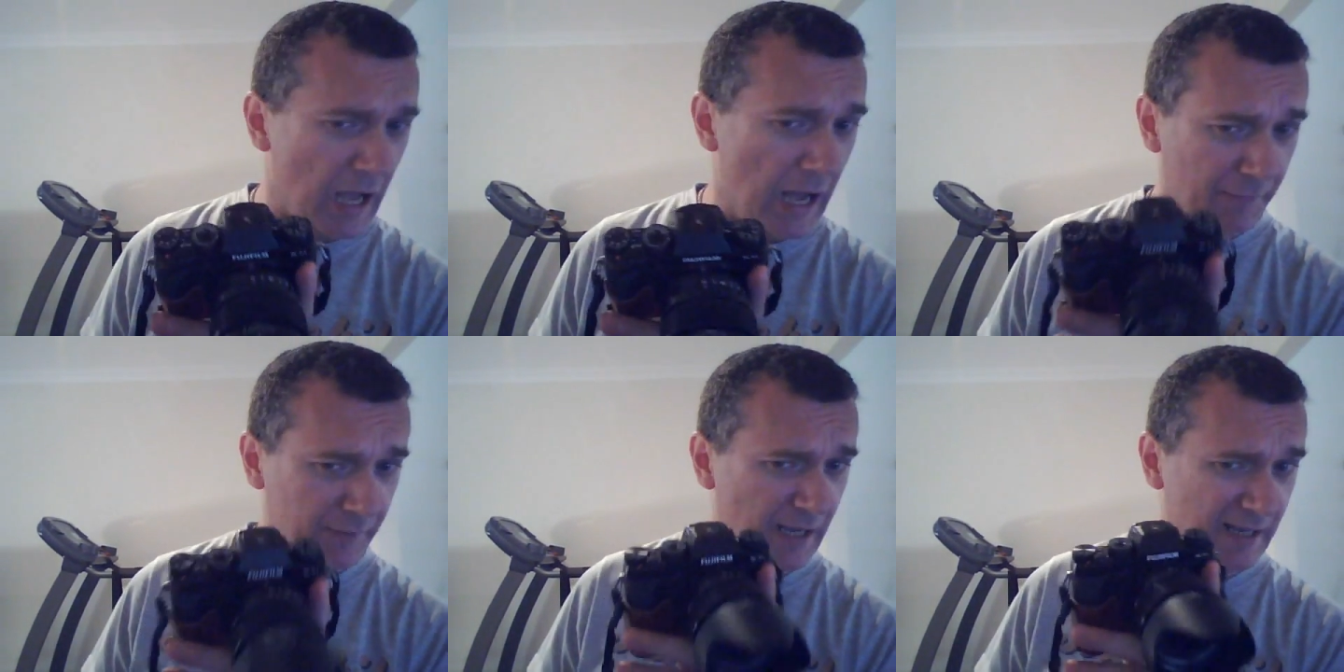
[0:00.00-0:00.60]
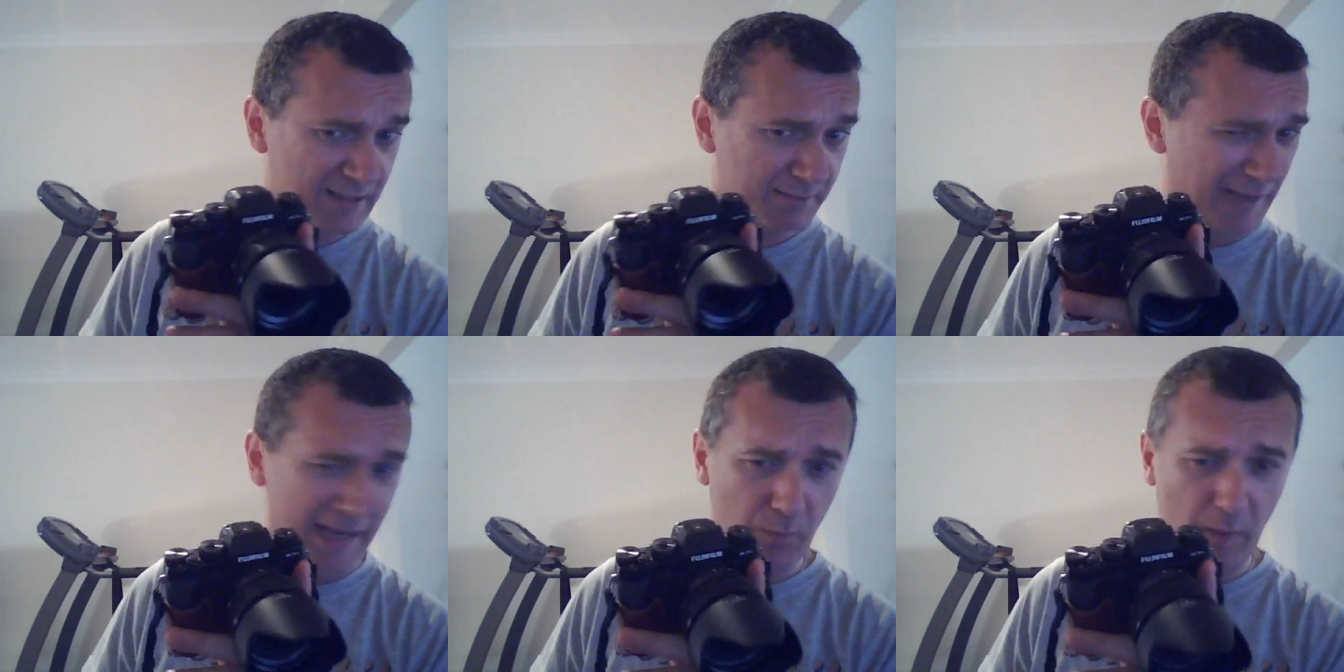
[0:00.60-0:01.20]
half a
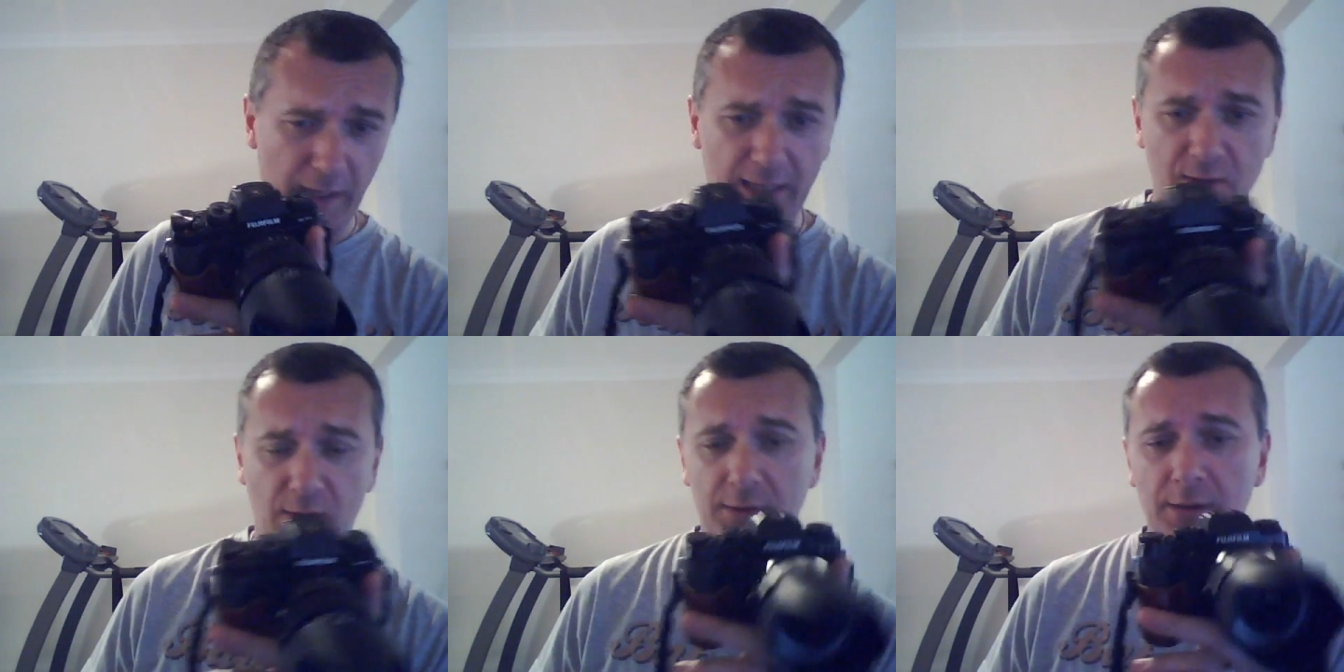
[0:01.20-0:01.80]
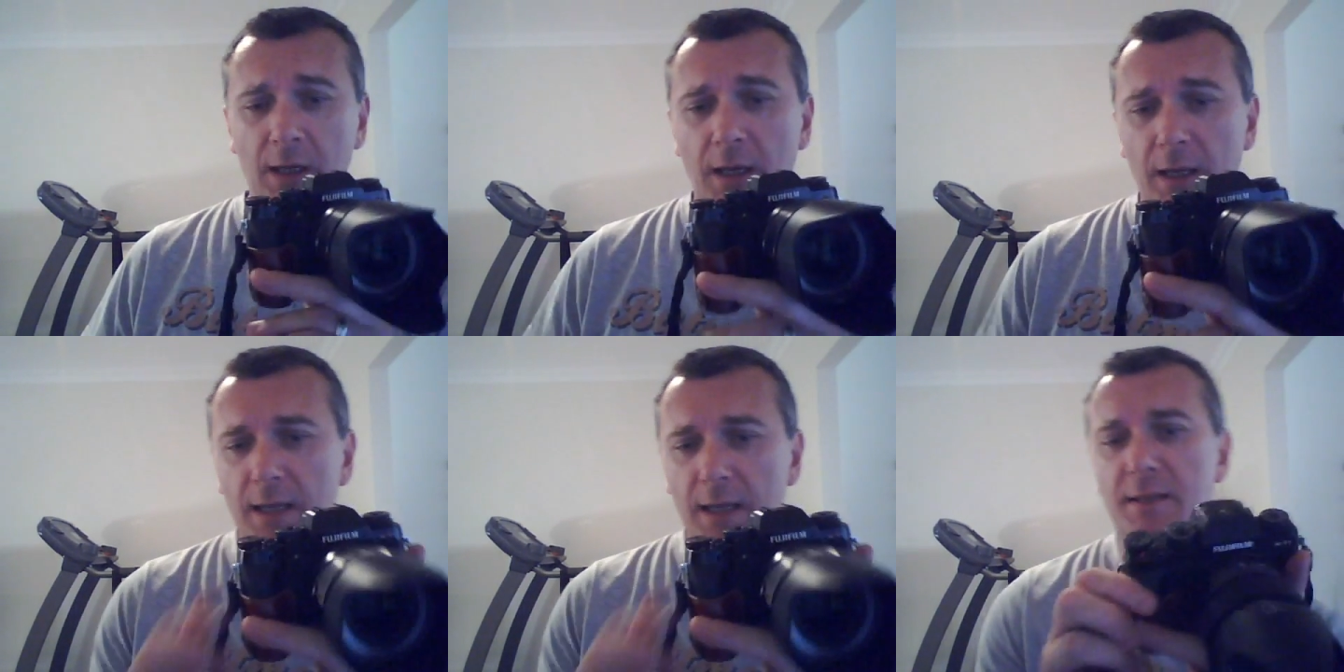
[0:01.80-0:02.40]
dozen 8 weddings on
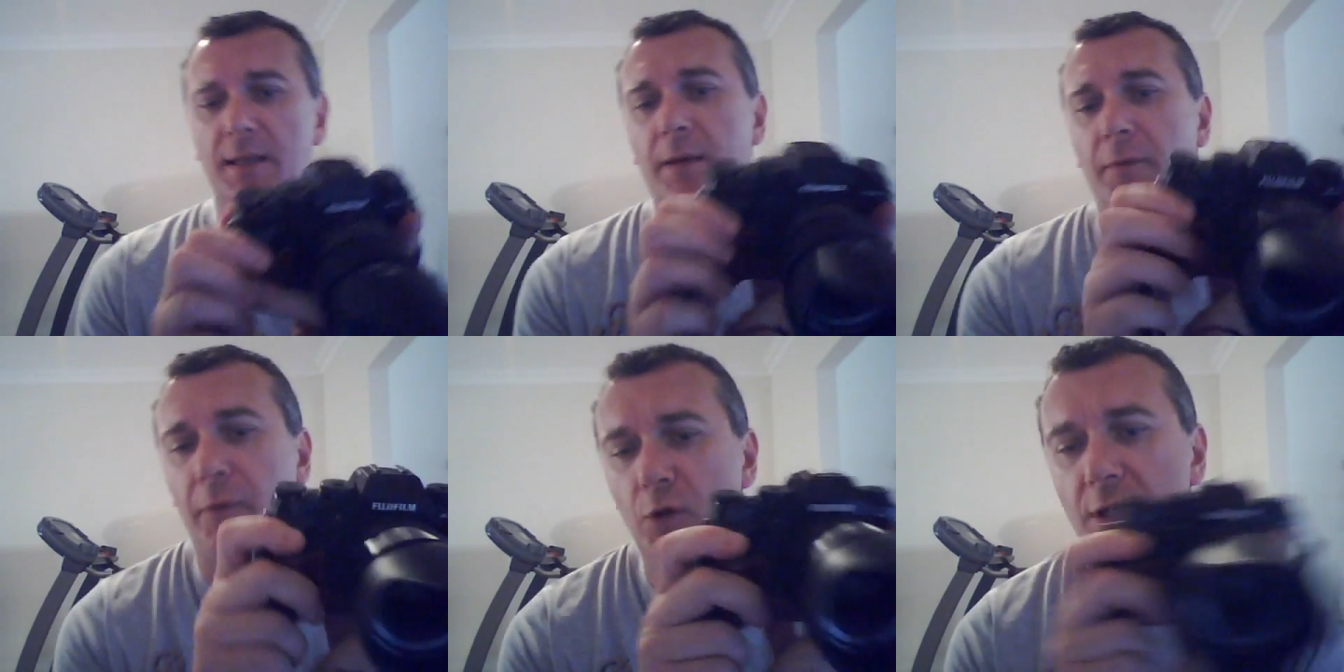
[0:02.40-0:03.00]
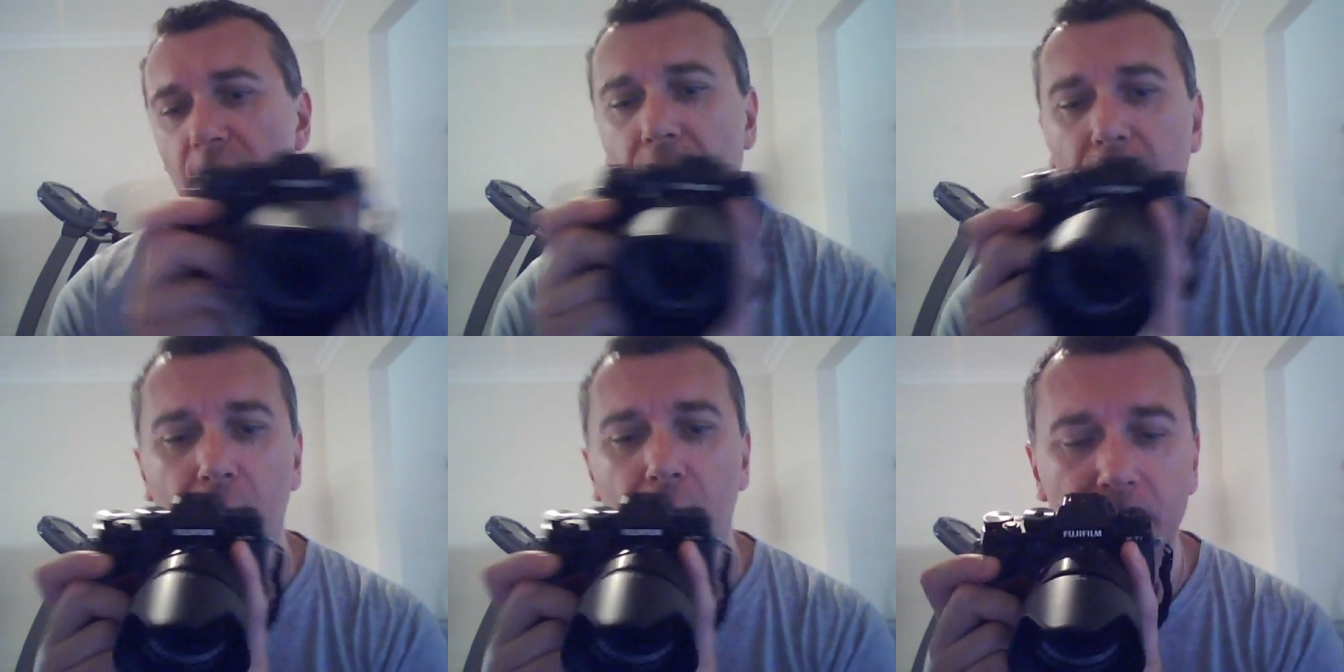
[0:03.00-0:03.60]
is the
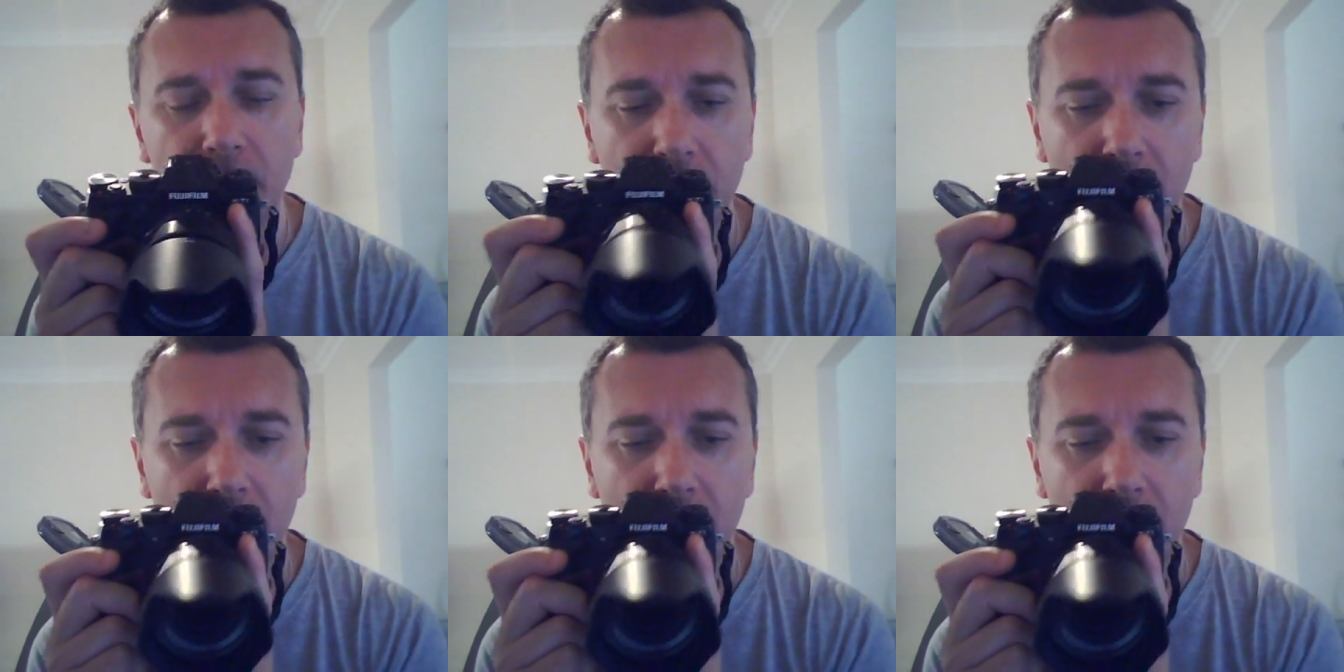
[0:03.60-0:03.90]
Fujifilm